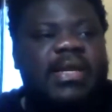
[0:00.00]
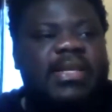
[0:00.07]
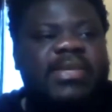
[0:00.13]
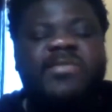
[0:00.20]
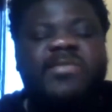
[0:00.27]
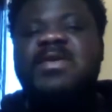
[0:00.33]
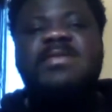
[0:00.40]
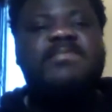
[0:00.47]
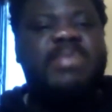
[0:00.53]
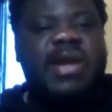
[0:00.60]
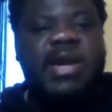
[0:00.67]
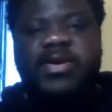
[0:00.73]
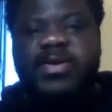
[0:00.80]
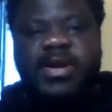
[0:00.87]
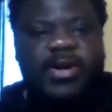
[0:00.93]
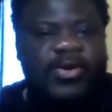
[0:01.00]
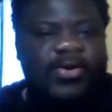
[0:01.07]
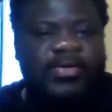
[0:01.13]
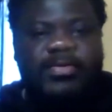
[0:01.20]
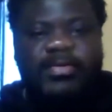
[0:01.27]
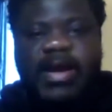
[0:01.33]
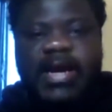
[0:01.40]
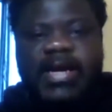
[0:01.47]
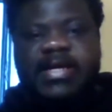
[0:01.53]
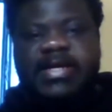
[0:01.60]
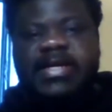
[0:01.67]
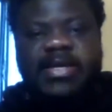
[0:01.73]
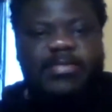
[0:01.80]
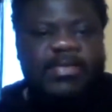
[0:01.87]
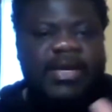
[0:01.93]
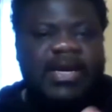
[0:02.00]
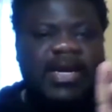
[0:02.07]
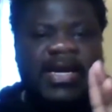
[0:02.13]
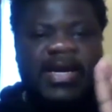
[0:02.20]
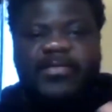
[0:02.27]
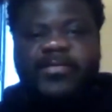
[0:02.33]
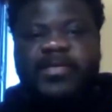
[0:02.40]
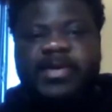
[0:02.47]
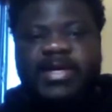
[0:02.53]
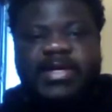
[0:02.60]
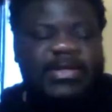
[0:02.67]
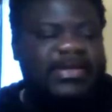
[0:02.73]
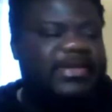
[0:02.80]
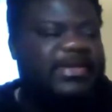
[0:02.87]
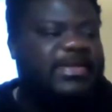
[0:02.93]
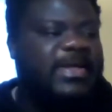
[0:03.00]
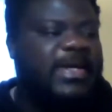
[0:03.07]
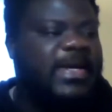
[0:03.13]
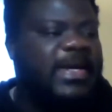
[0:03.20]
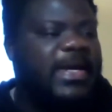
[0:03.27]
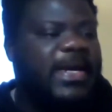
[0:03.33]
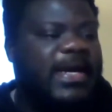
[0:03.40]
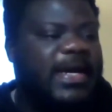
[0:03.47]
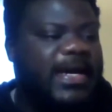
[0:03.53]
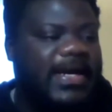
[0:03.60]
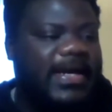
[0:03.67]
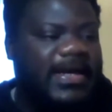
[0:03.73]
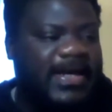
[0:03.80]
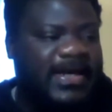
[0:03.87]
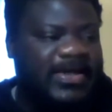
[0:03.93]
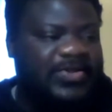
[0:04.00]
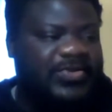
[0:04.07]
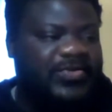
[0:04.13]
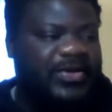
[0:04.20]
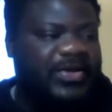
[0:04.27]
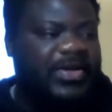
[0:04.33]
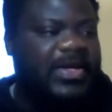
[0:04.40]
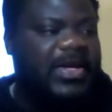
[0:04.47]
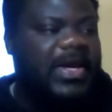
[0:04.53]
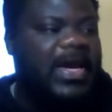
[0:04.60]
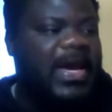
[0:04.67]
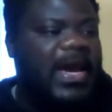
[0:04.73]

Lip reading: different background, academia, government, industry.